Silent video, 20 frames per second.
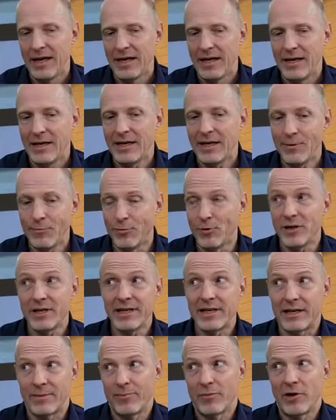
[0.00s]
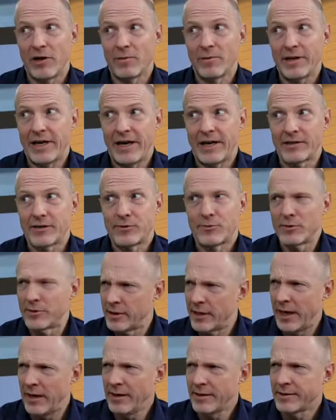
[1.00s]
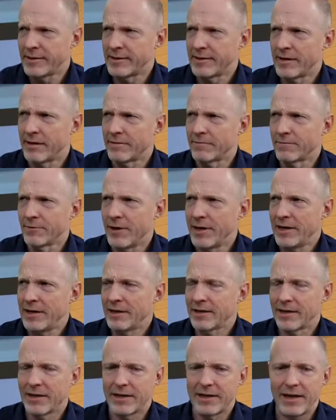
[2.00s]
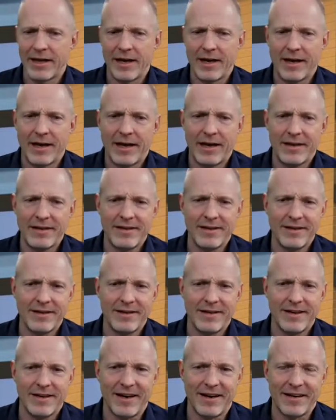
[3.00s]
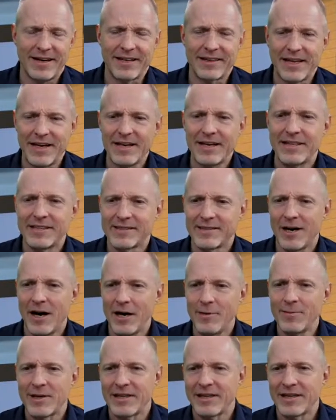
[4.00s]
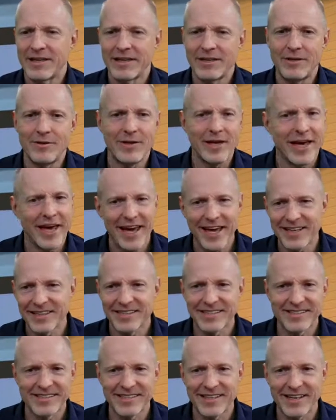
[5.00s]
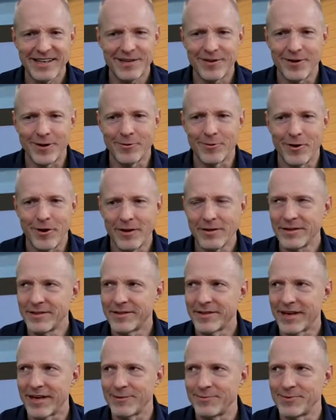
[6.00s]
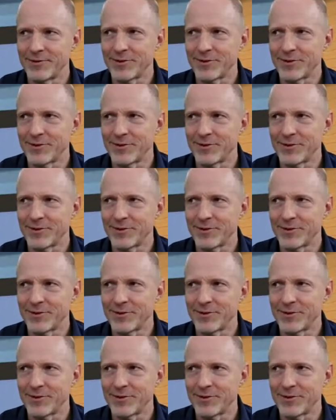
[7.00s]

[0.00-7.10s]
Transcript: He would get probably asked to a ton of stuff, yeah, right? All the like, time. And, and and I like his comment, like you can't say no all the time. Yeah.